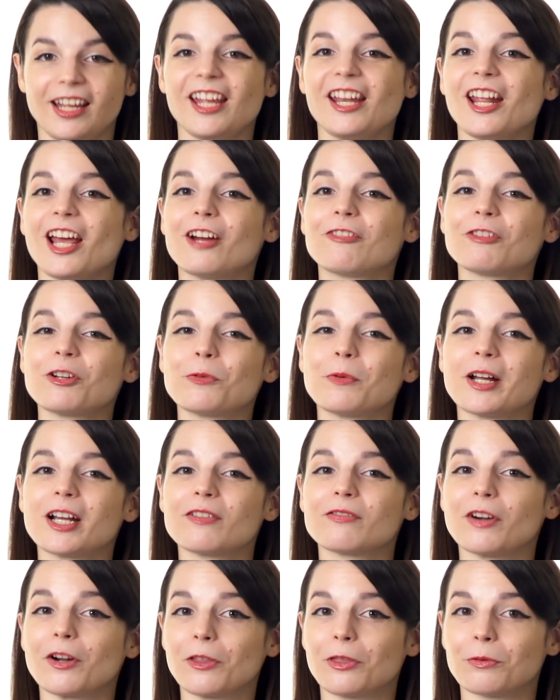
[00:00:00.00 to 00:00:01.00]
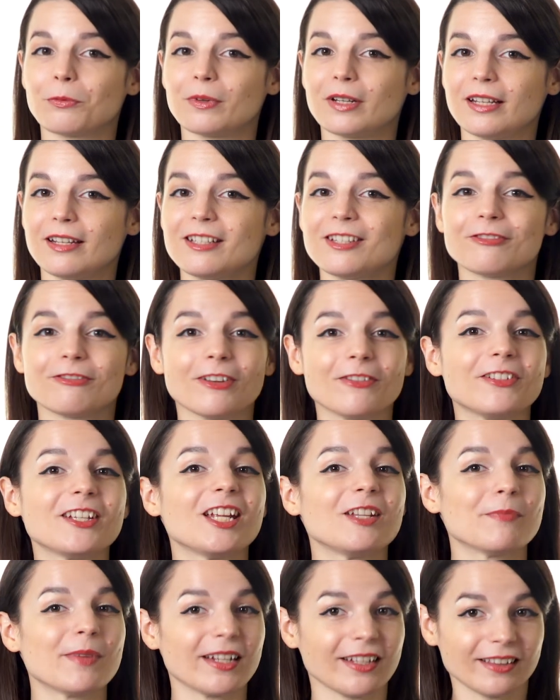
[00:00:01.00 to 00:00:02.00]
In every one of our 3 to
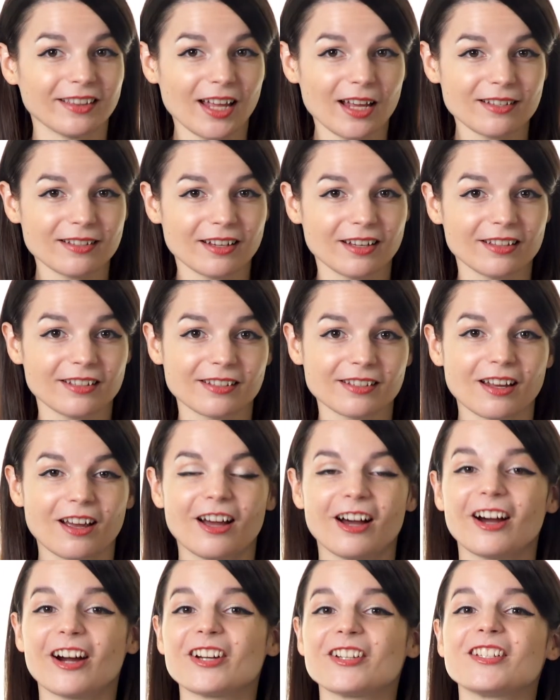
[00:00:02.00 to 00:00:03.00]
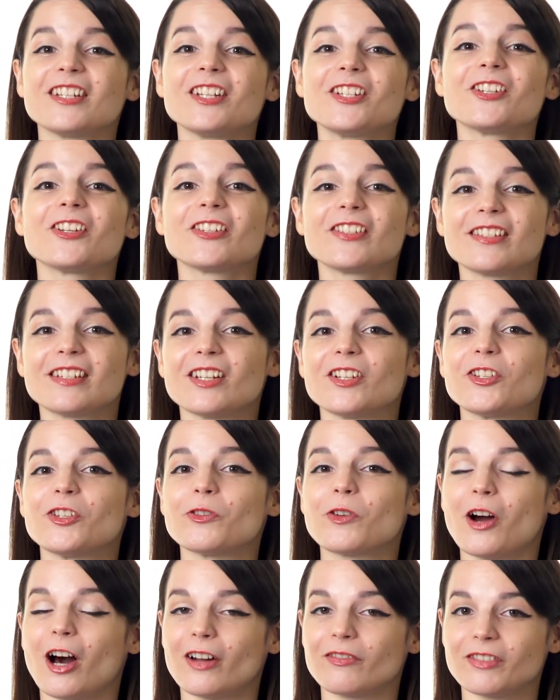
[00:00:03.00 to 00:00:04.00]
15-minute lessons, our teachers teach
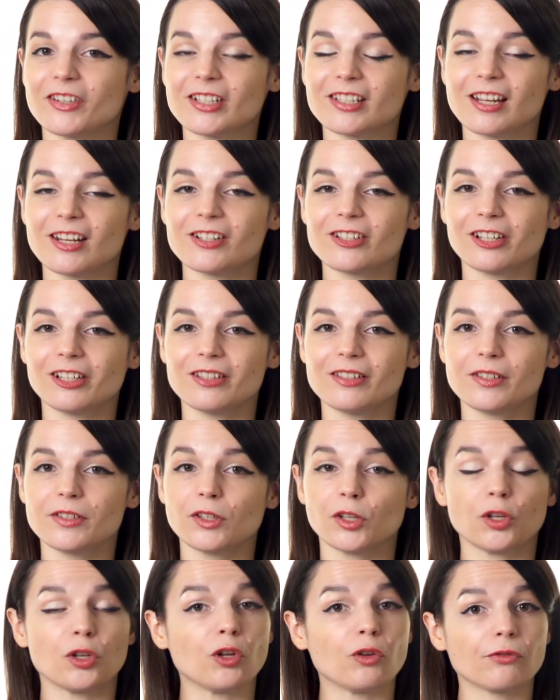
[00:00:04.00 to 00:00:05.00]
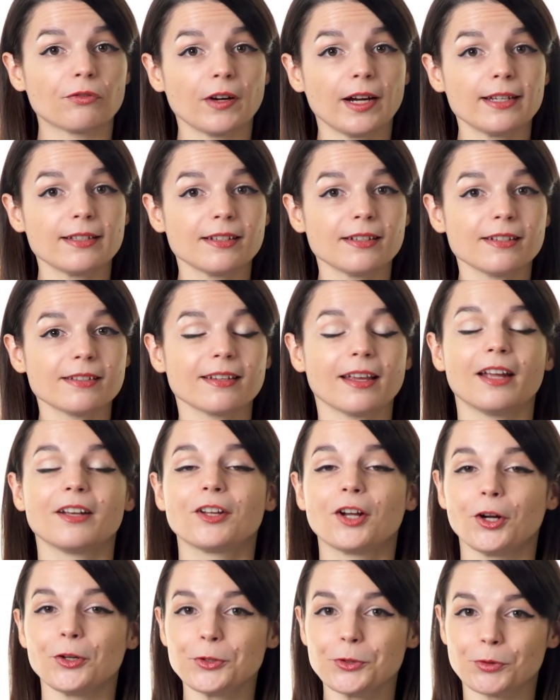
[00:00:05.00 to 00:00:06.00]
you conversations, new phrases, and
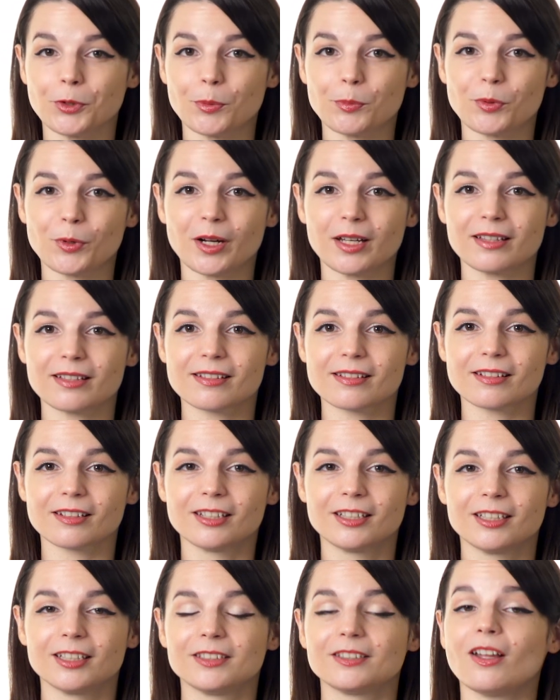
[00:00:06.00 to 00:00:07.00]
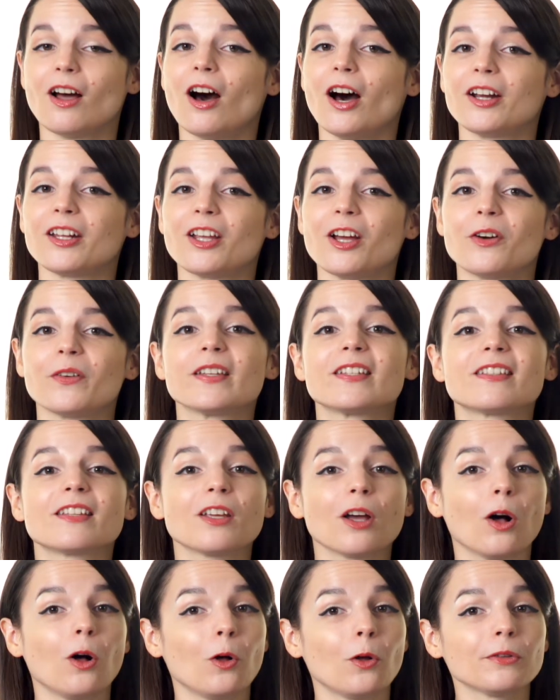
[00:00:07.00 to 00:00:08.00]
cultural points. Audio is
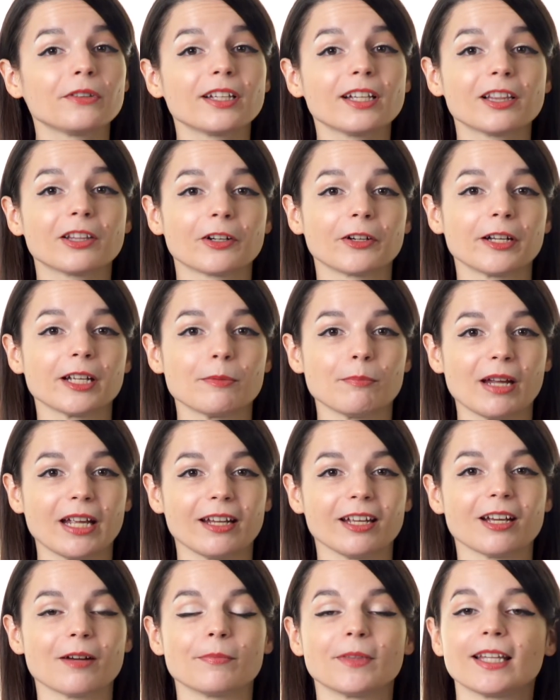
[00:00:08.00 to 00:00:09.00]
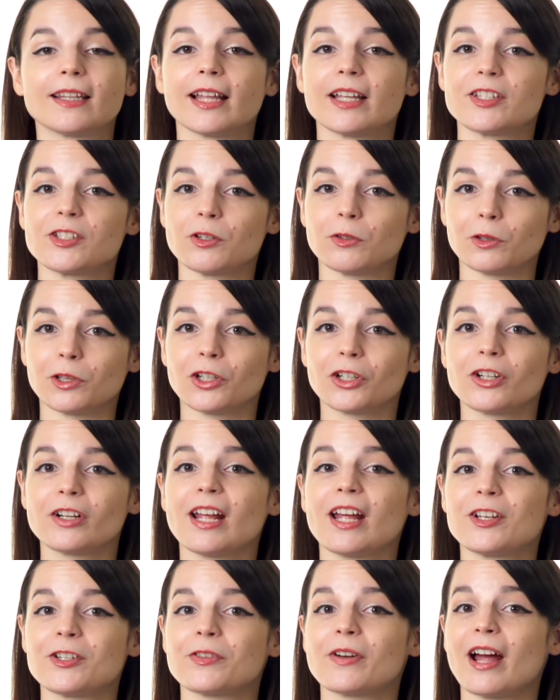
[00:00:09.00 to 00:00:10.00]
the only learning medium that lets you learn
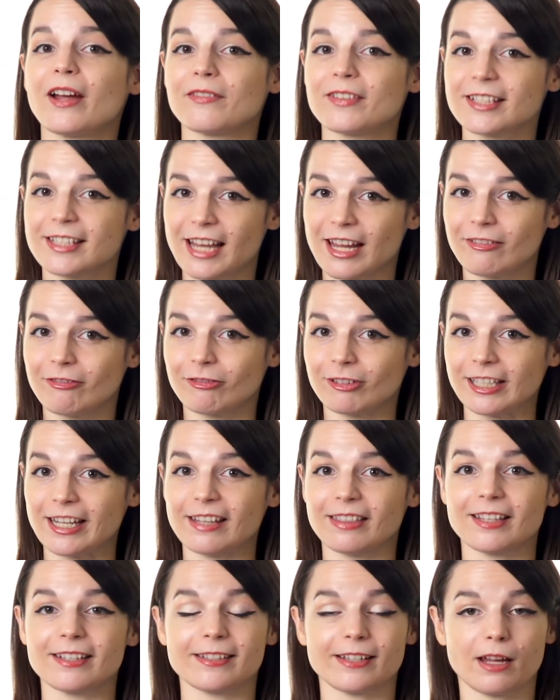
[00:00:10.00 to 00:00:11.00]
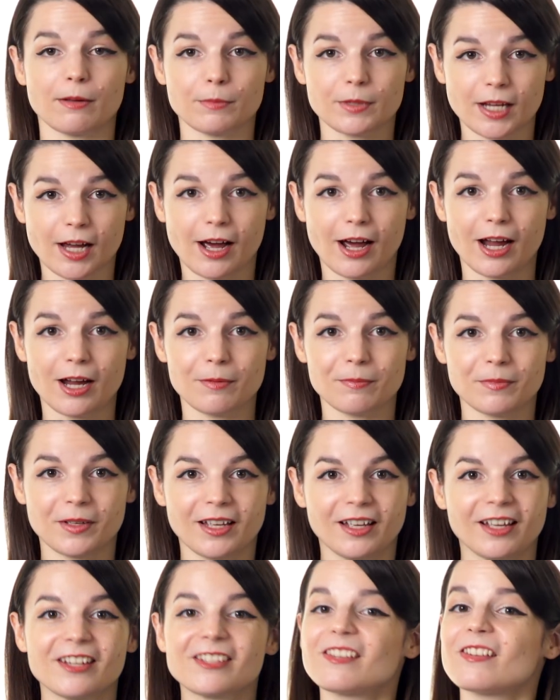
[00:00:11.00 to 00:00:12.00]
and drive safely at the same time,
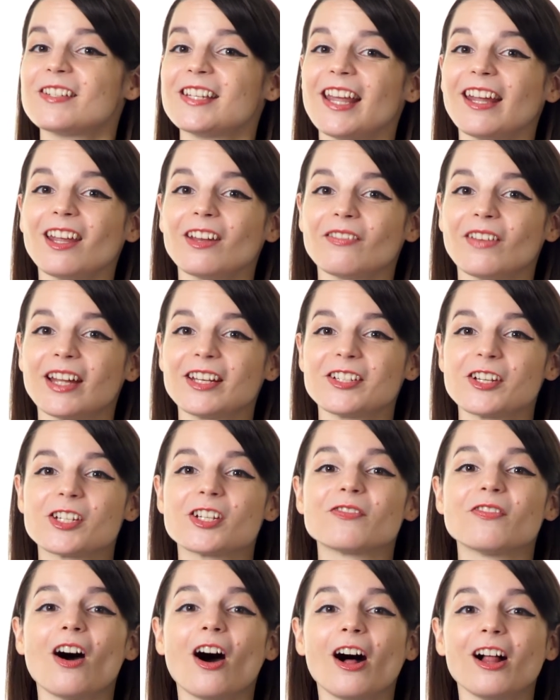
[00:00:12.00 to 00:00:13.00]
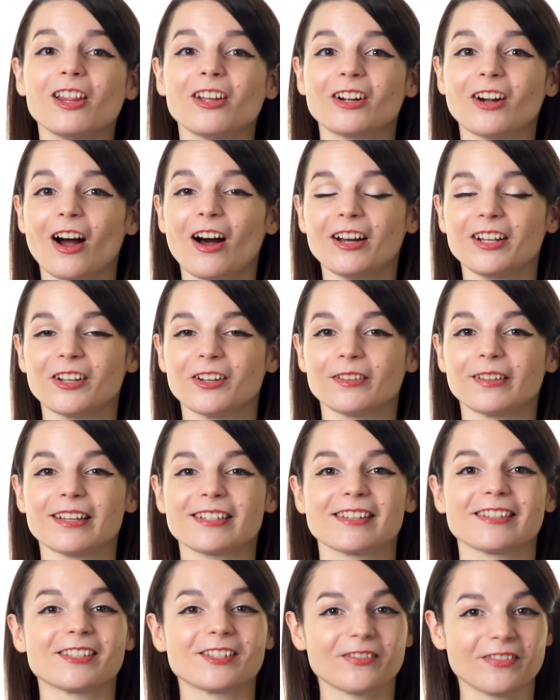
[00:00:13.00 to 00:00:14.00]
so take advantage of all our audio
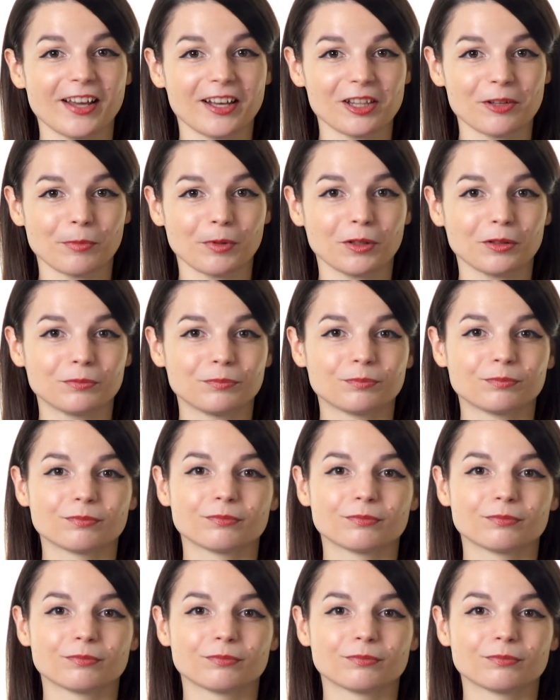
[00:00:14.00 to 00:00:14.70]
lessons available.